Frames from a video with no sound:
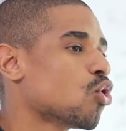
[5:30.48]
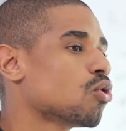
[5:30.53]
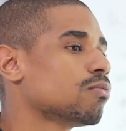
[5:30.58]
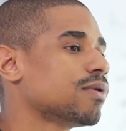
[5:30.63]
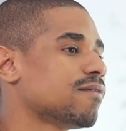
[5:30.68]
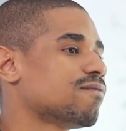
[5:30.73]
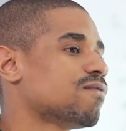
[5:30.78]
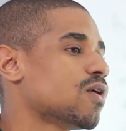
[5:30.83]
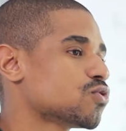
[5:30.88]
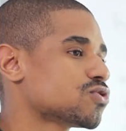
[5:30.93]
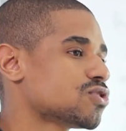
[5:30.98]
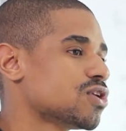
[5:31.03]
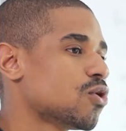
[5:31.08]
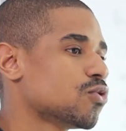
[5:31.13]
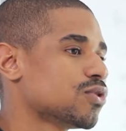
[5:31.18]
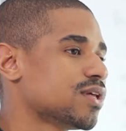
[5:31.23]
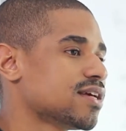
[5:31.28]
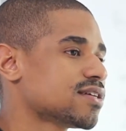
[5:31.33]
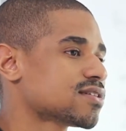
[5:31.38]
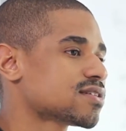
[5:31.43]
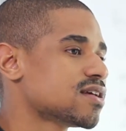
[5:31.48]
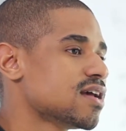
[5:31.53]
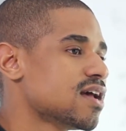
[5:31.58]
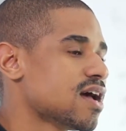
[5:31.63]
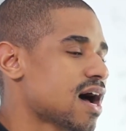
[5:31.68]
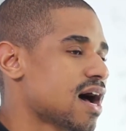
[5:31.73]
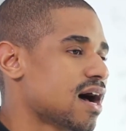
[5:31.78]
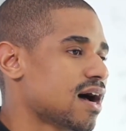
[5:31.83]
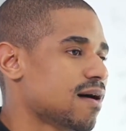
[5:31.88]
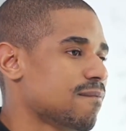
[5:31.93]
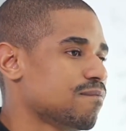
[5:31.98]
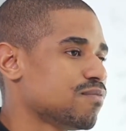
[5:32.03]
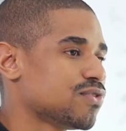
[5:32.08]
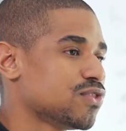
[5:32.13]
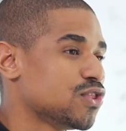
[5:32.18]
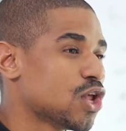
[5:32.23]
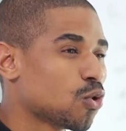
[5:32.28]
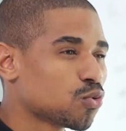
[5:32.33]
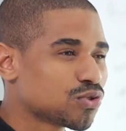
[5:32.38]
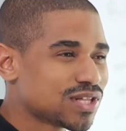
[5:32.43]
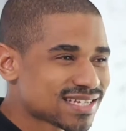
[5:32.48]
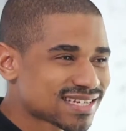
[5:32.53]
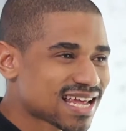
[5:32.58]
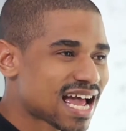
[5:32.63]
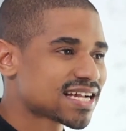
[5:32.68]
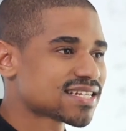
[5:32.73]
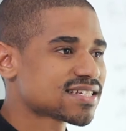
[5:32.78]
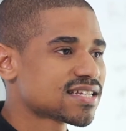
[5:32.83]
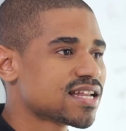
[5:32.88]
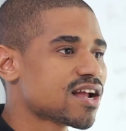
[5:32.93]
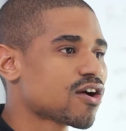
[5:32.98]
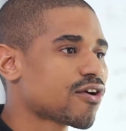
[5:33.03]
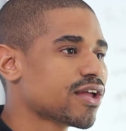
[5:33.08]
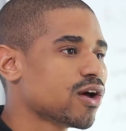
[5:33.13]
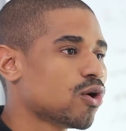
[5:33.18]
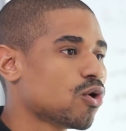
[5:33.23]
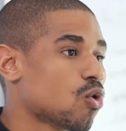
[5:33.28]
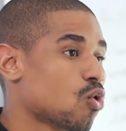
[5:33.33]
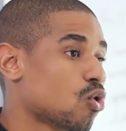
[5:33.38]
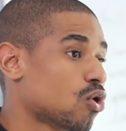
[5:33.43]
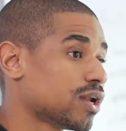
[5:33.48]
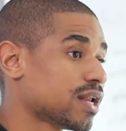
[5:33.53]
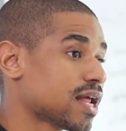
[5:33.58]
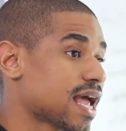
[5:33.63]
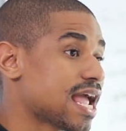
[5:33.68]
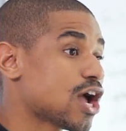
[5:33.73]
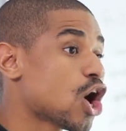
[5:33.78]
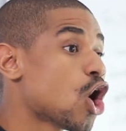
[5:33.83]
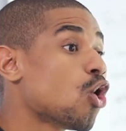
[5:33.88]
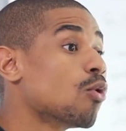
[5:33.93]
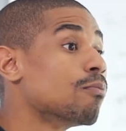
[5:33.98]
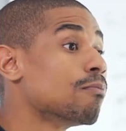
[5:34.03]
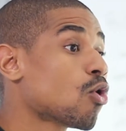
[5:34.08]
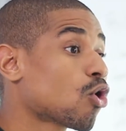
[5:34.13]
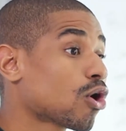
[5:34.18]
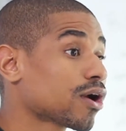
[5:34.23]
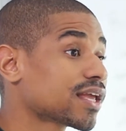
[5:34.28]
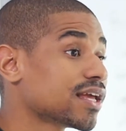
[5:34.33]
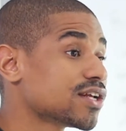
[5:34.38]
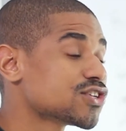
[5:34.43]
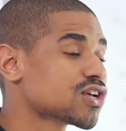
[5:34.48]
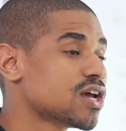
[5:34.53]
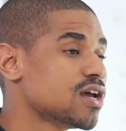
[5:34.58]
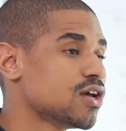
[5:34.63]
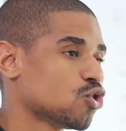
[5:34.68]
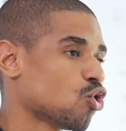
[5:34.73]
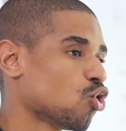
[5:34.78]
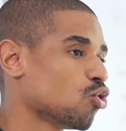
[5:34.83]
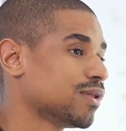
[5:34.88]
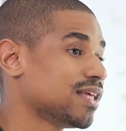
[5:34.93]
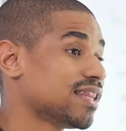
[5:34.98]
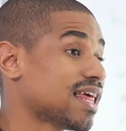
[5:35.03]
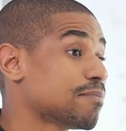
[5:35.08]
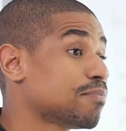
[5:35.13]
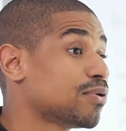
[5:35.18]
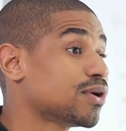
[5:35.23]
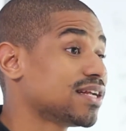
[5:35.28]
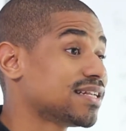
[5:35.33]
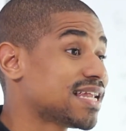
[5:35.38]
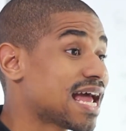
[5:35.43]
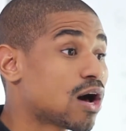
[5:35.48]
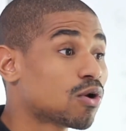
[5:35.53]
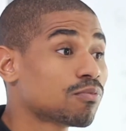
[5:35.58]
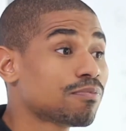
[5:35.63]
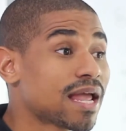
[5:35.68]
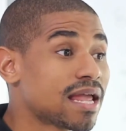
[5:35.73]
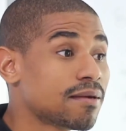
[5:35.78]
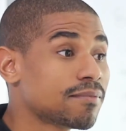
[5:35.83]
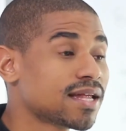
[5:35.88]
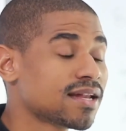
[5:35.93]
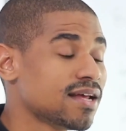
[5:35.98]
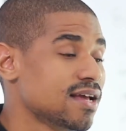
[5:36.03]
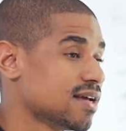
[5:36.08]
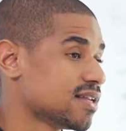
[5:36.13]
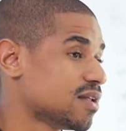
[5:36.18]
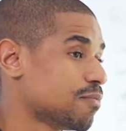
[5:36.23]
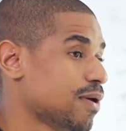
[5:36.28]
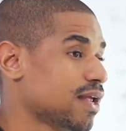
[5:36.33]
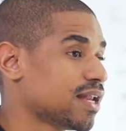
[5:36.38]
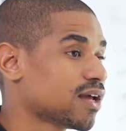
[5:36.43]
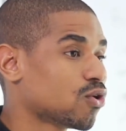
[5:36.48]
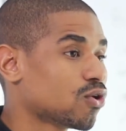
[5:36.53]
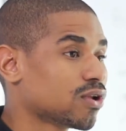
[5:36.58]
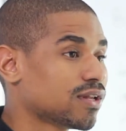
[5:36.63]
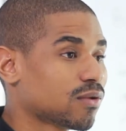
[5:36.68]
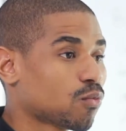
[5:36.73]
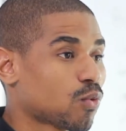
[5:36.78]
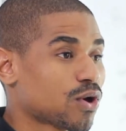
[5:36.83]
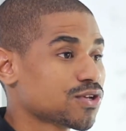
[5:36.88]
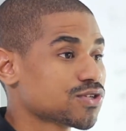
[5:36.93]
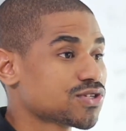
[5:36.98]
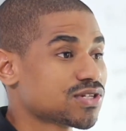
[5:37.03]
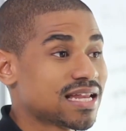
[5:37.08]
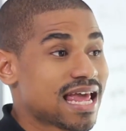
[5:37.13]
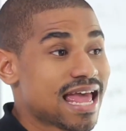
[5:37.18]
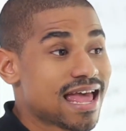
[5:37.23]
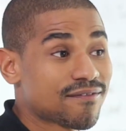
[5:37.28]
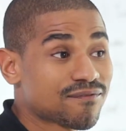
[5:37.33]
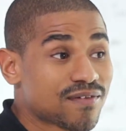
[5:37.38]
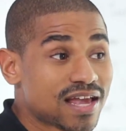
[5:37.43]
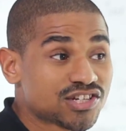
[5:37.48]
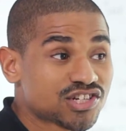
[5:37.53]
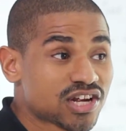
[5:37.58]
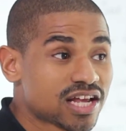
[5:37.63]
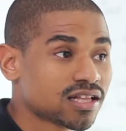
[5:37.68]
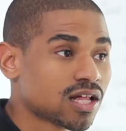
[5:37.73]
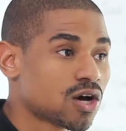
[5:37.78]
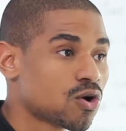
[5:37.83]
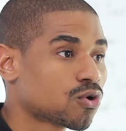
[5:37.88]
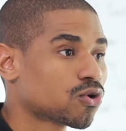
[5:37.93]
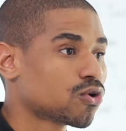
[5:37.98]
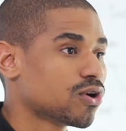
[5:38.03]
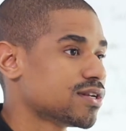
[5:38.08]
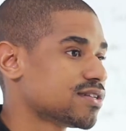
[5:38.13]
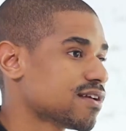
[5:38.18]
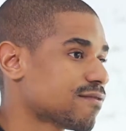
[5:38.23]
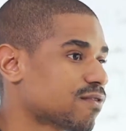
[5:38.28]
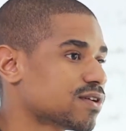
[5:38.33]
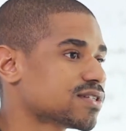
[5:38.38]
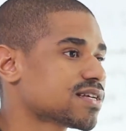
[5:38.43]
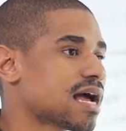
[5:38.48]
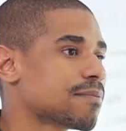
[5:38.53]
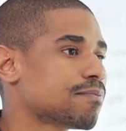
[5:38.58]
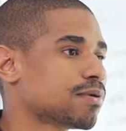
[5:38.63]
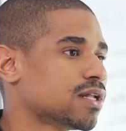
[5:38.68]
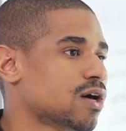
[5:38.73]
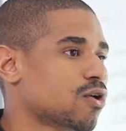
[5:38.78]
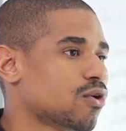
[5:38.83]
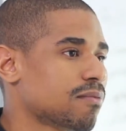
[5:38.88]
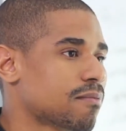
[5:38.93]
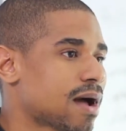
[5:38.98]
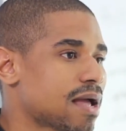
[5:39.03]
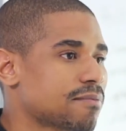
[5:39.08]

normally folks know this kind of scenario on a home mortgage. Normally they put a down payment depending on whether it's an FHA loan or a different type of loan. It